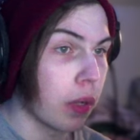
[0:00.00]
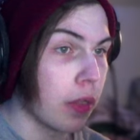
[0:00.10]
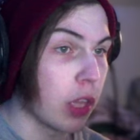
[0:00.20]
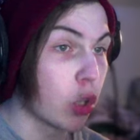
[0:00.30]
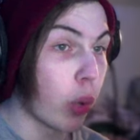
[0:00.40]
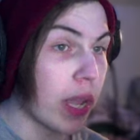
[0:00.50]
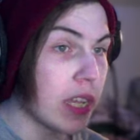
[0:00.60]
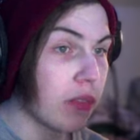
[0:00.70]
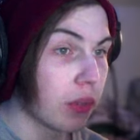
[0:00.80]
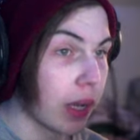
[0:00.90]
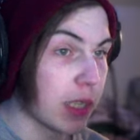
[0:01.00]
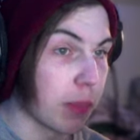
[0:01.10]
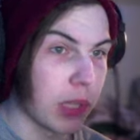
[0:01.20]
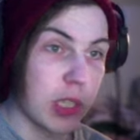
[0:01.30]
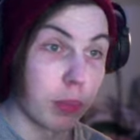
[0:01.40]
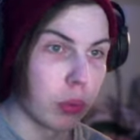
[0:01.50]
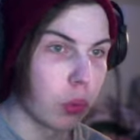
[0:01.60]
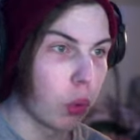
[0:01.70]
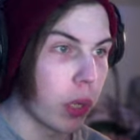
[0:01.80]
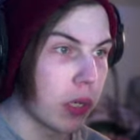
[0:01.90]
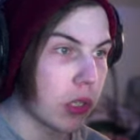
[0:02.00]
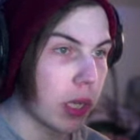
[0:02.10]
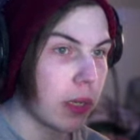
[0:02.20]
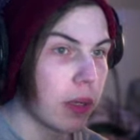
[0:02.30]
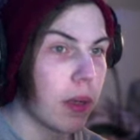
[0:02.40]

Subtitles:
in the grave, that's a brutal way to say it.